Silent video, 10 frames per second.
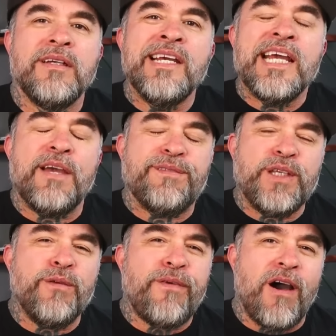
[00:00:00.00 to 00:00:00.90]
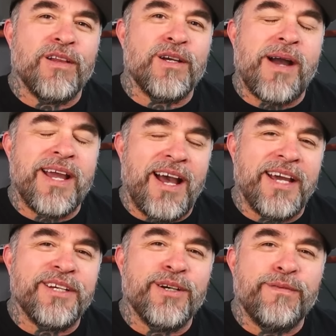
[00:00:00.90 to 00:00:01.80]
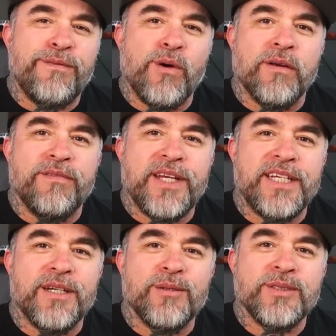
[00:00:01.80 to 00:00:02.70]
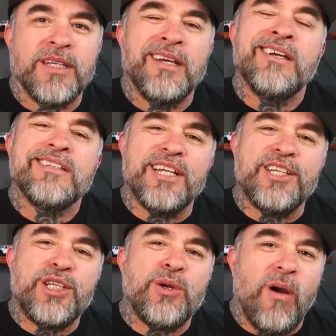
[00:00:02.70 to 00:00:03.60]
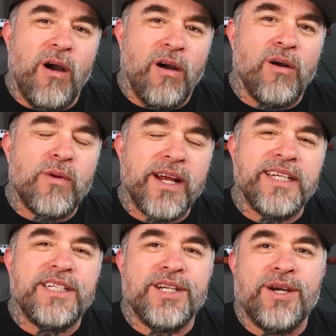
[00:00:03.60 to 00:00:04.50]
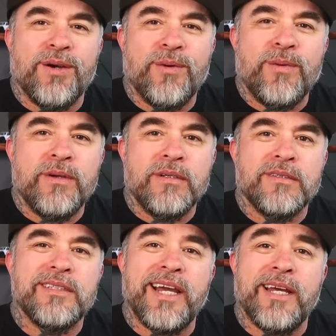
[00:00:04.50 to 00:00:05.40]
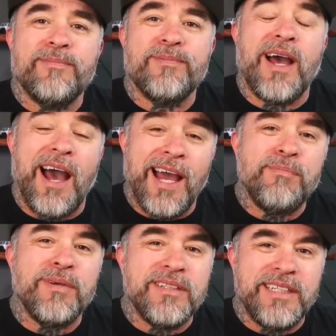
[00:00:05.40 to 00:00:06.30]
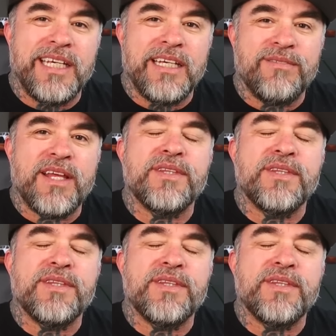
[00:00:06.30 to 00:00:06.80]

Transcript: If you follow my Idaho 4 videos, then you already know that I believe that there